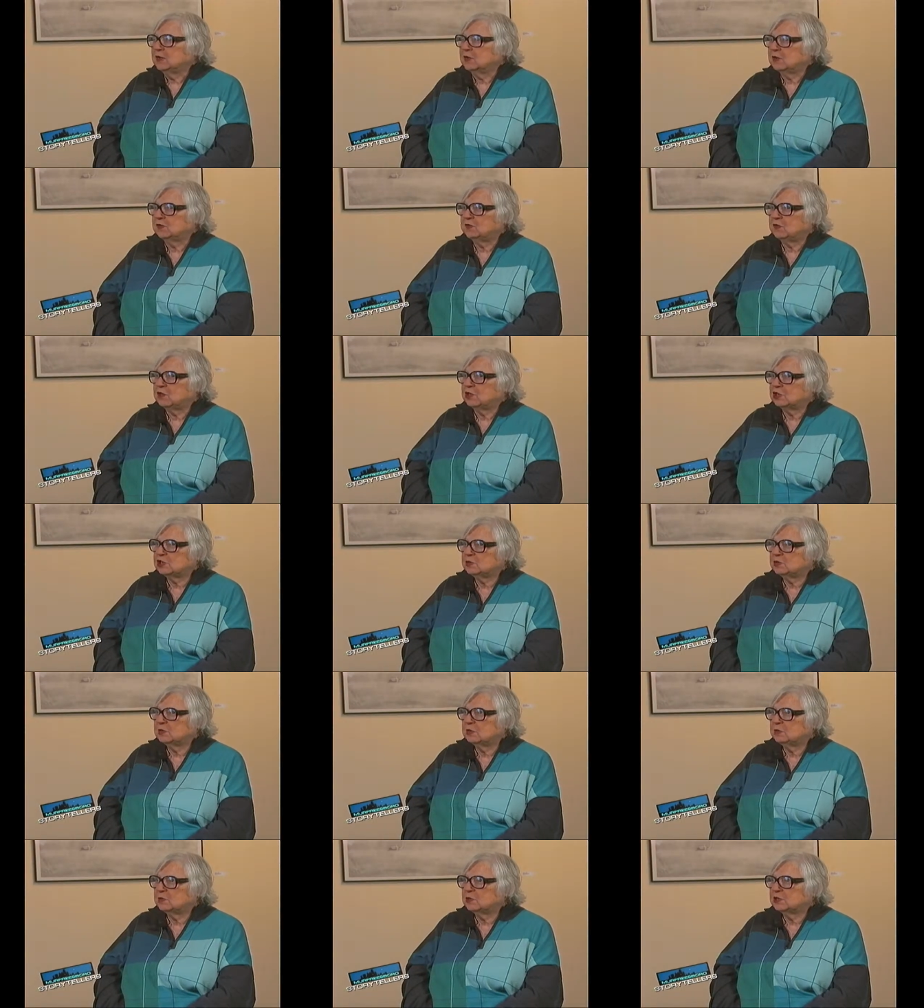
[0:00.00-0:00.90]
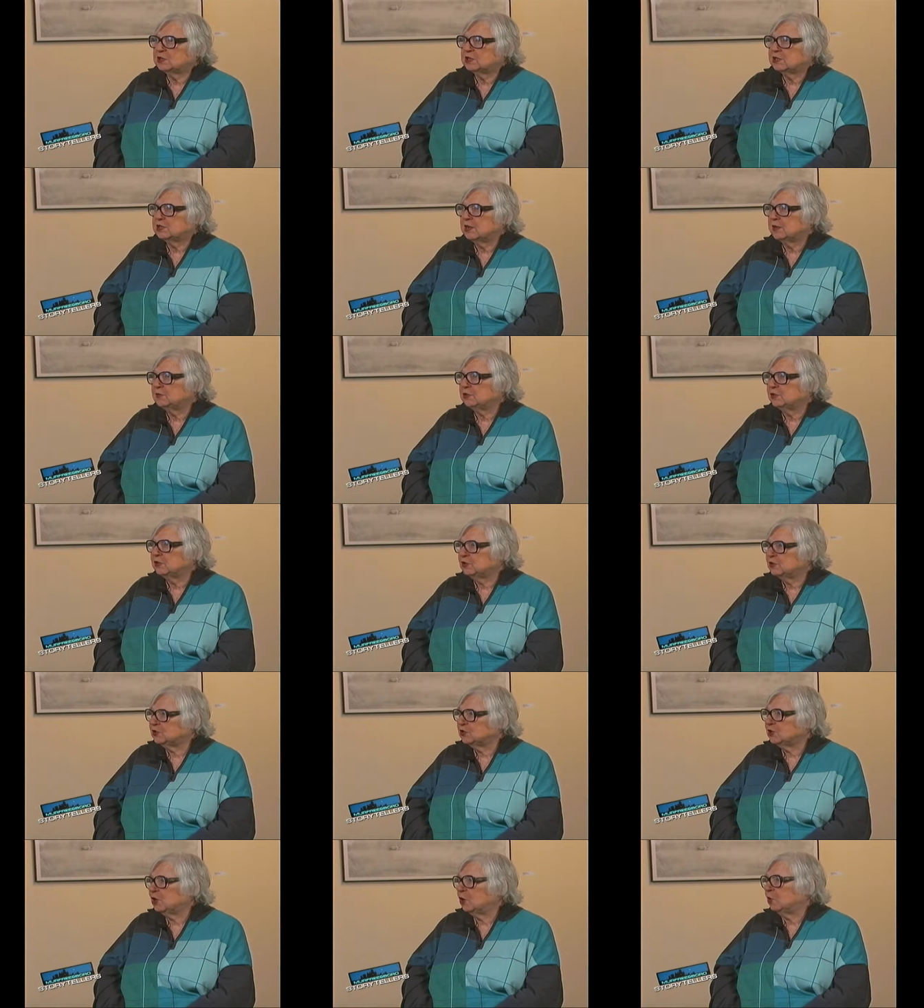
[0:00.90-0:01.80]
the first one was several
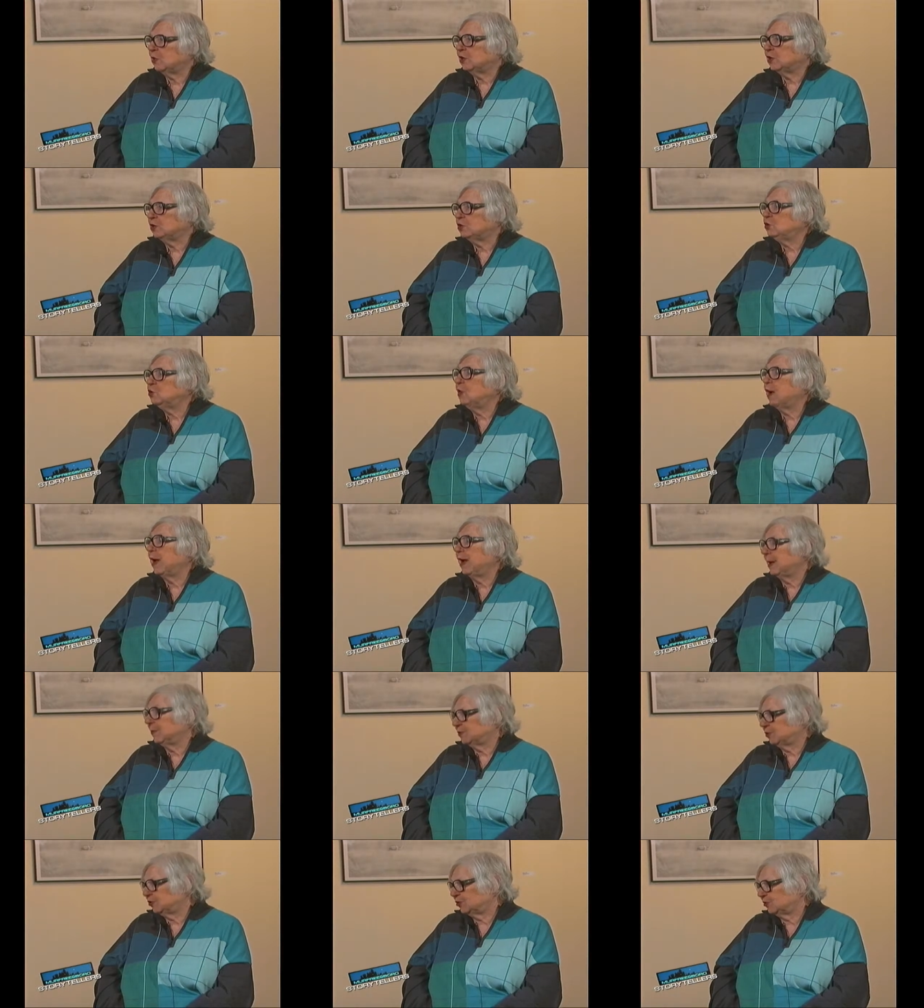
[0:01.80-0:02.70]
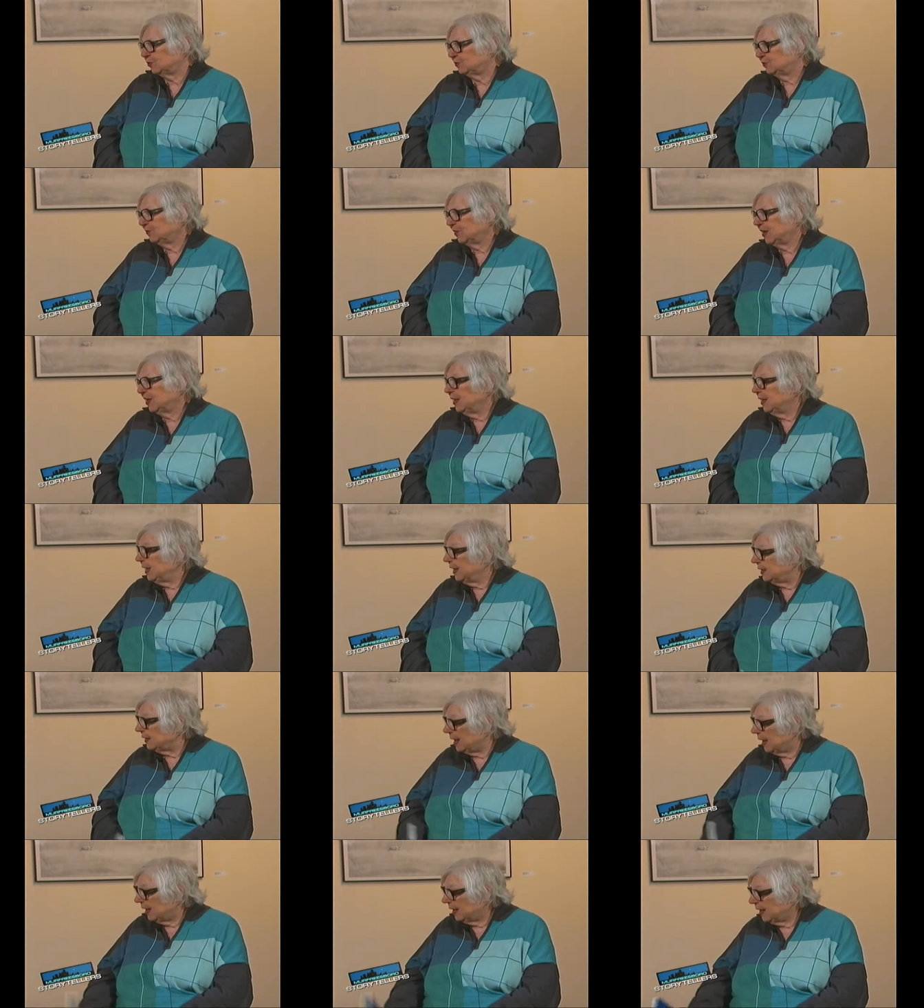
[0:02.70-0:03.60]
years ago in New Hampshire, mm -hmm.
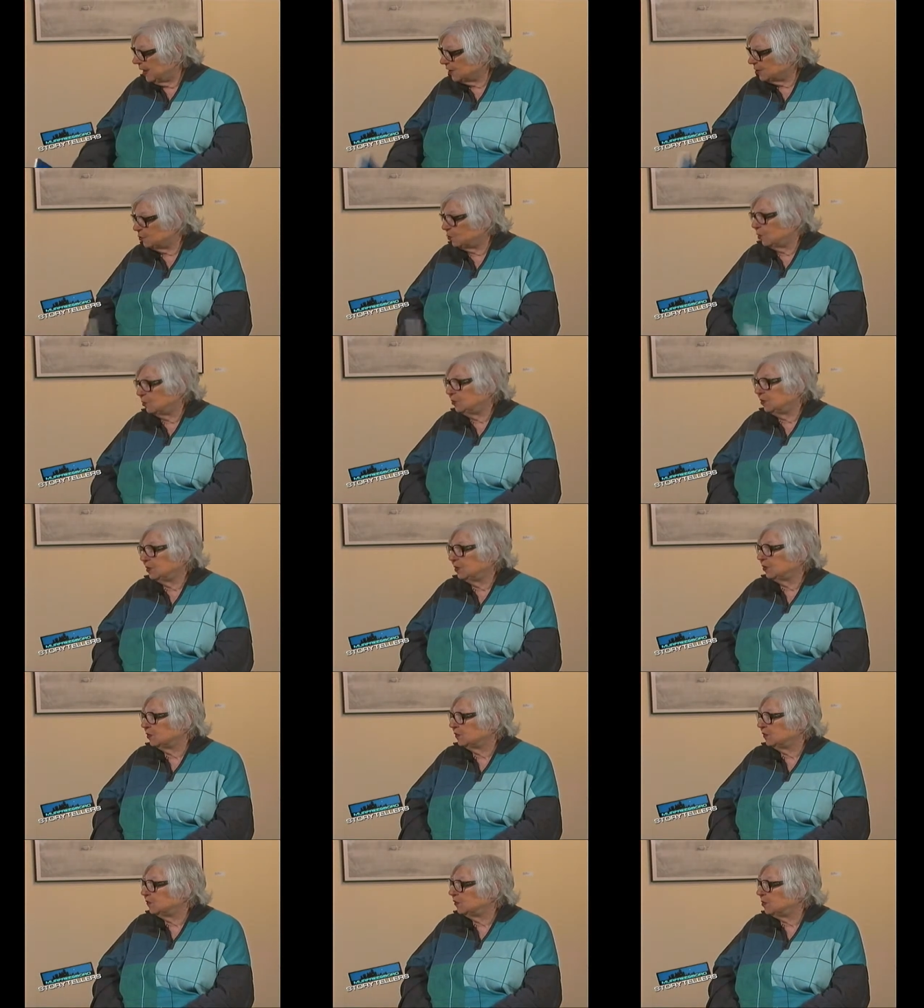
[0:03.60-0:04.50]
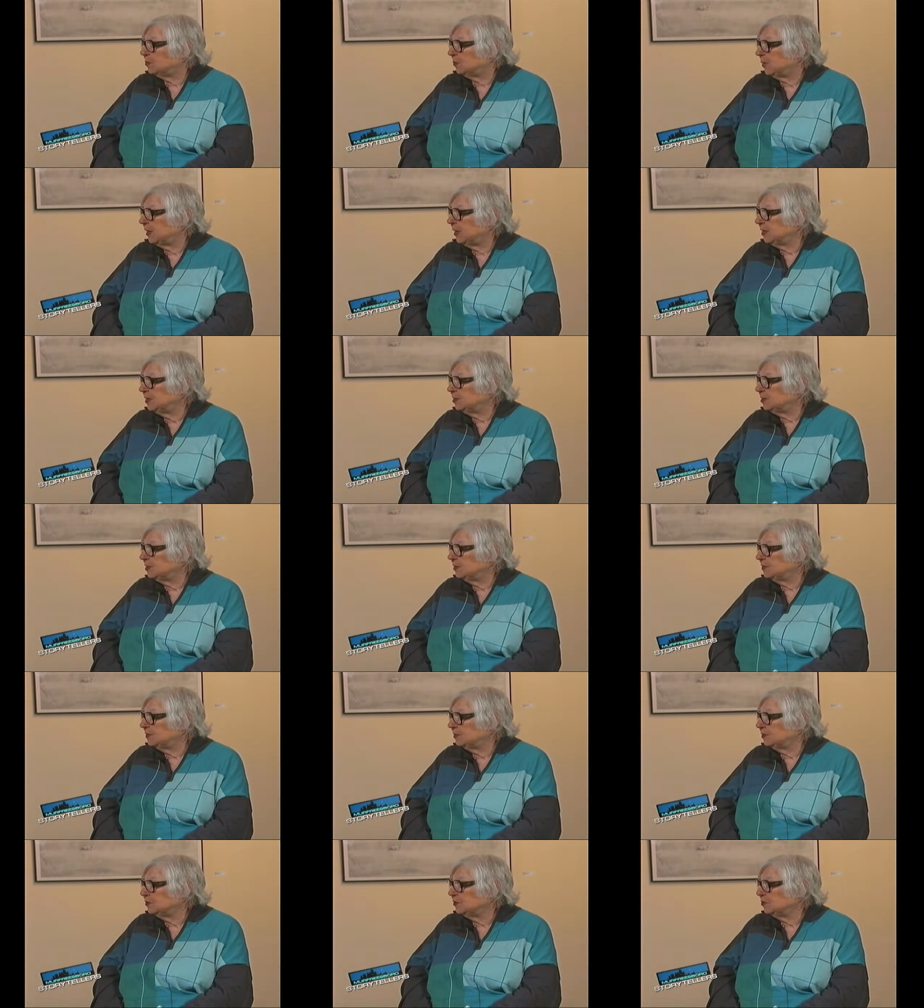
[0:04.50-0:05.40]
and I got quoted on the front page
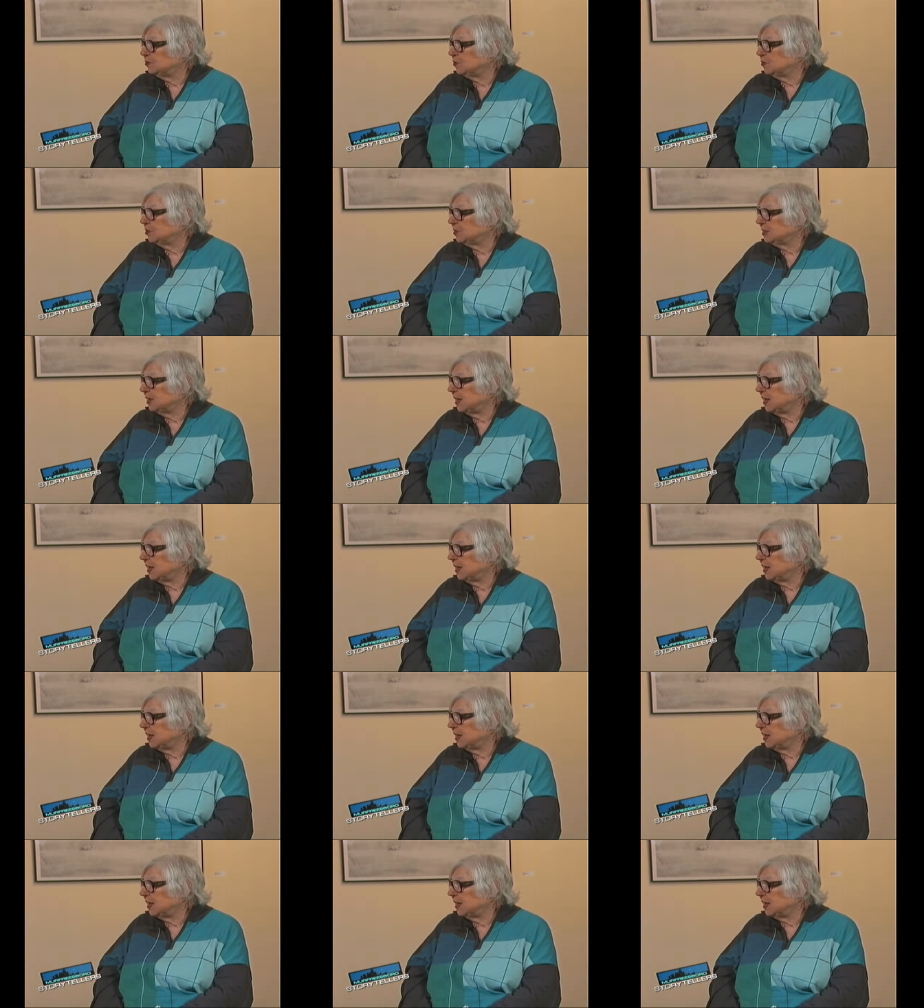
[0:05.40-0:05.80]
of the New York